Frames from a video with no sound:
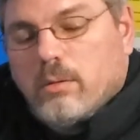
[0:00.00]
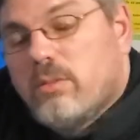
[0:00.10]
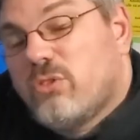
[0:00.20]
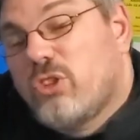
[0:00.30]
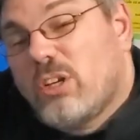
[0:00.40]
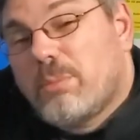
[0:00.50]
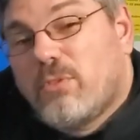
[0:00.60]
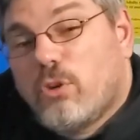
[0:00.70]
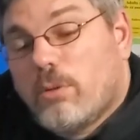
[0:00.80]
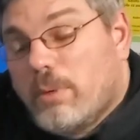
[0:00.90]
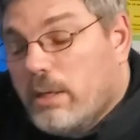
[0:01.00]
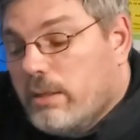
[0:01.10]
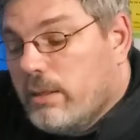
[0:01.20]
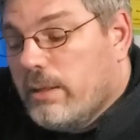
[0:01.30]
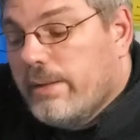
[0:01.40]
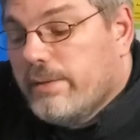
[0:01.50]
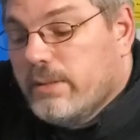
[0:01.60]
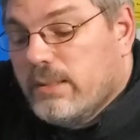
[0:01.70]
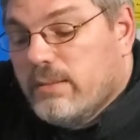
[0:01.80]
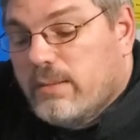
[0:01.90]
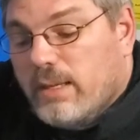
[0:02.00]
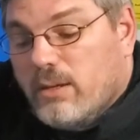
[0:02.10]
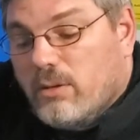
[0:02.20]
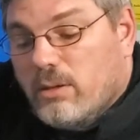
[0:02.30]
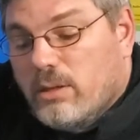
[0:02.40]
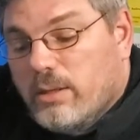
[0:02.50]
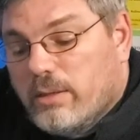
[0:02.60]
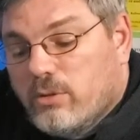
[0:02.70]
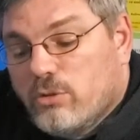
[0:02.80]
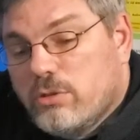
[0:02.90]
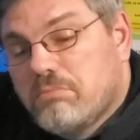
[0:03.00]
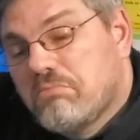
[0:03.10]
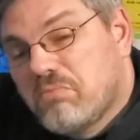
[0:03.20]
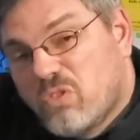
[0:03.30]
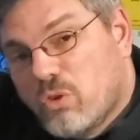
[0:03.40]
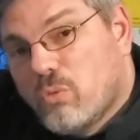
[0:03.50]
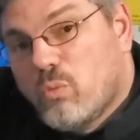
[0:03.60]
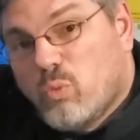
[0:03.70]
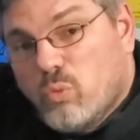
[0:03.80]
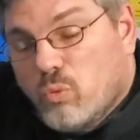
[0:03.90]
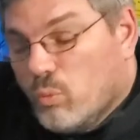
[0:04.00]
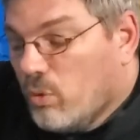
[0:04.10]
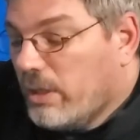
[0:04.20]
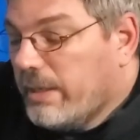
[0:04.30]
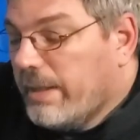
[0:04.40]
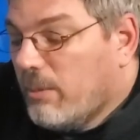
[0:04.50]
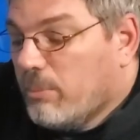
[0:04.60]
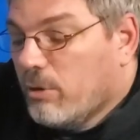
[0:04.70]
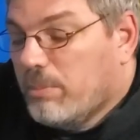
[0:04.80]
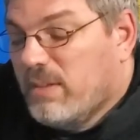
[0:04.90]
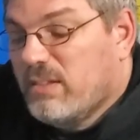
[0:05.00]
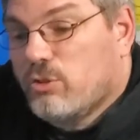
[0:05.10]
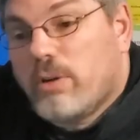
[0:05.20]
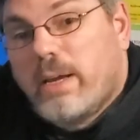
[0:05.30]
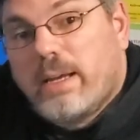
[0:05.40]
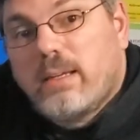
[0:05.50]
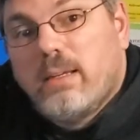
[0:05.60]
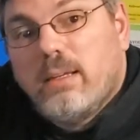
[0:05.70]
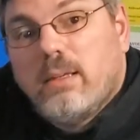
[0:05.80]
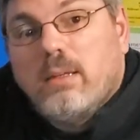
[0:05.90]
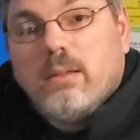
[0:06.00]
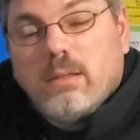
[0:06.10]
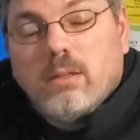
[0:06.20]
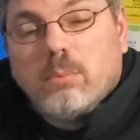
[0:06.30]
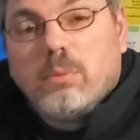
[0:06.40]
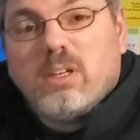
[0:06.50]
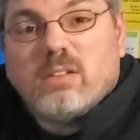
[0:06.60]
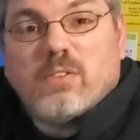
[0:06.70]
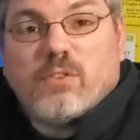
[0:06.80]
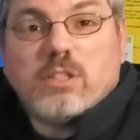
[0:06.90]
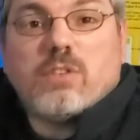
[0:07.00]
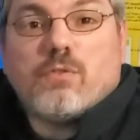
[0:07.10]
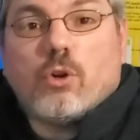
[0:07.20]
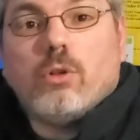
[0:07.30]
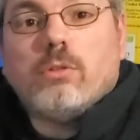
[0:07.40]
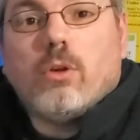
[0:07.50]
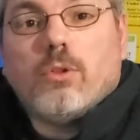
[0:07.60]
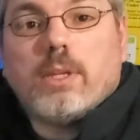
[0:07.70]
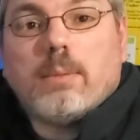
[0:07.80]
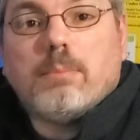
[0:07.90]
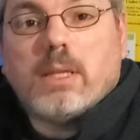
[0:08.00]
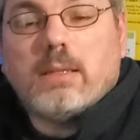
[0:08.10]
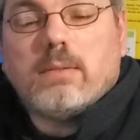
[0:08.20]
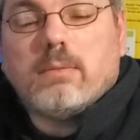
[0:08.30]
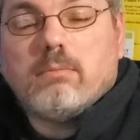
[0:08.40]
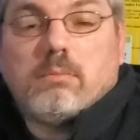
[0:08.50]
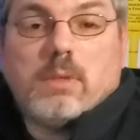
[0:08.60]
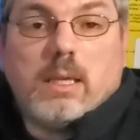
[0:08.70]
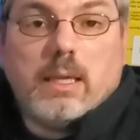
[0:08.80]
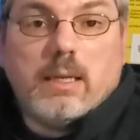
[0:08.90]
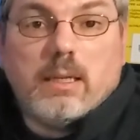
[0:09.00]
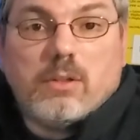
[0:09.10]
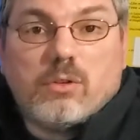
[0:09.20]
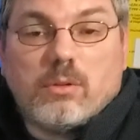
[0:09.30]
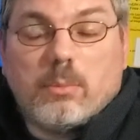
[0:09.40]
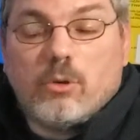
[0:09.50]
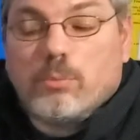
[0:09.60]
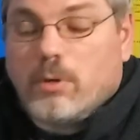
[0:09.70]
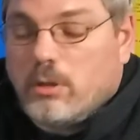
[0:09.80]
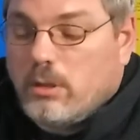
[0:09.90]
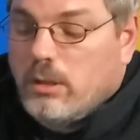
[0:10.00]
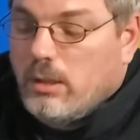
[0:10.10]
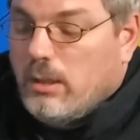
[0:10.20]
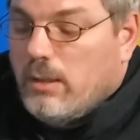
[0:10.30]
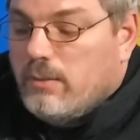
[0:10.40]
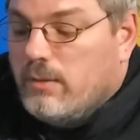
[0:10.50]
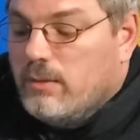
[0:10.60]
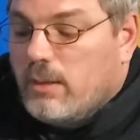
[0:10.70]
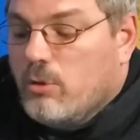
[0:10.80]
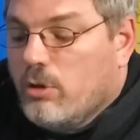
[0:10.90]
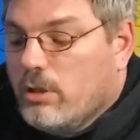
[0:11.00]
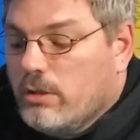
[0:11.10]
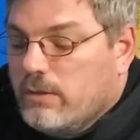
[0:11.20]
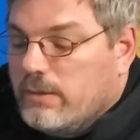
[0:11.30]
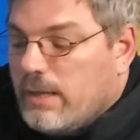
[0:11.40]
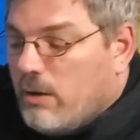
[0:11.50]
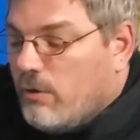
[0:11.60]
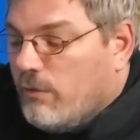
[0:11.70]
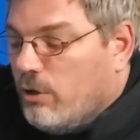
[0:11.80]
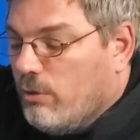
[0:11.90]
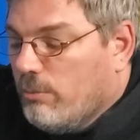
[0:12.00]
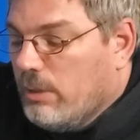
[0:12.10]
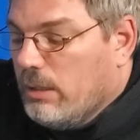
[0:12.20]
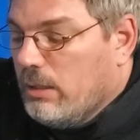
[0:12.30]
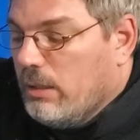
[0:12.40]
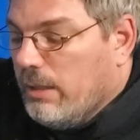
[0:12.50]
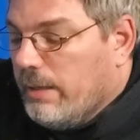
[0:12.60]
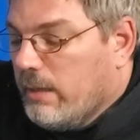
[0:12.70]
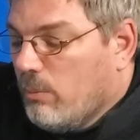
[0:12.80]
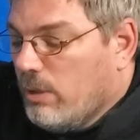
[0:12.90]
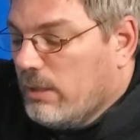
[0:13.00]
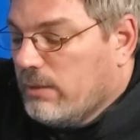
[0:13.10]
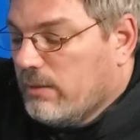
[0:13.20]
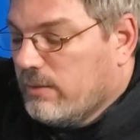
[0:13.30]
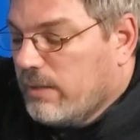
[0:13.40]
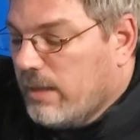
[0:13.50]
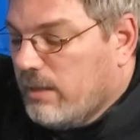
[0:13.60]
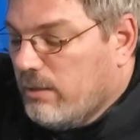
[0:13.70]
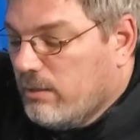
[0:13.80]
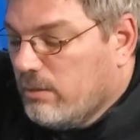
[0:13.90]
We talked before about nailing these down. I told you one nail per piece of track is pretty sufficient for holding the whole thing in place. And it is in the most part. Since I'm going on the styrofoam and I want it to stay